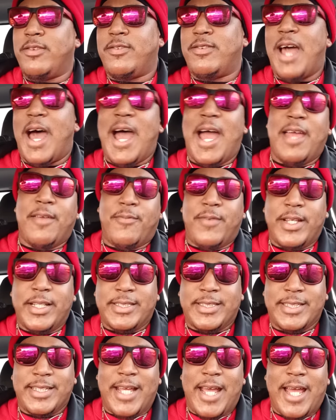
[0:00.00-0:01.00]
dive
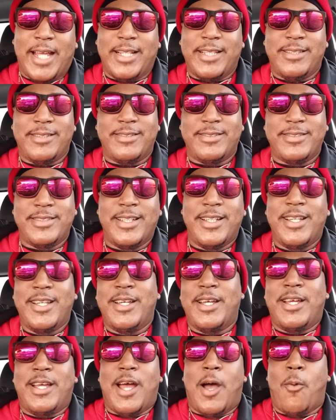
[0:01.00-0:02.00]
into that.
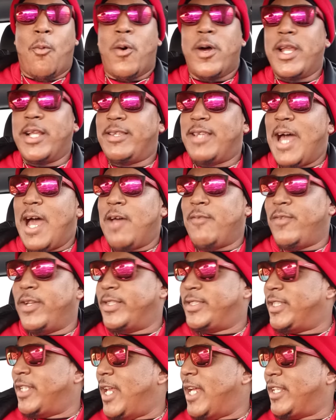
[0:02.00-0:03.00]
I want to dive
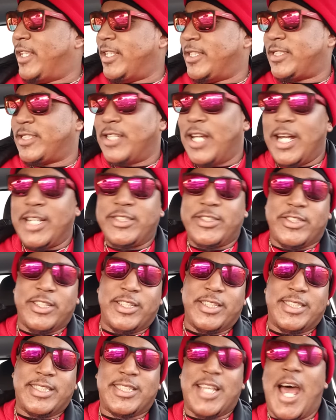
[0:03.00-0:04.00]
into that
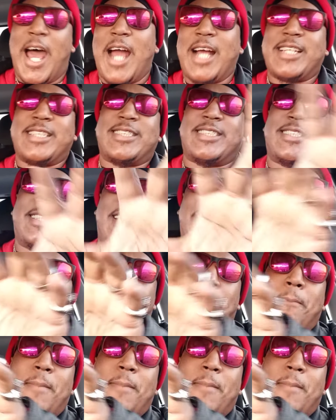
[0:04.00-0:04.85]
discussion toxic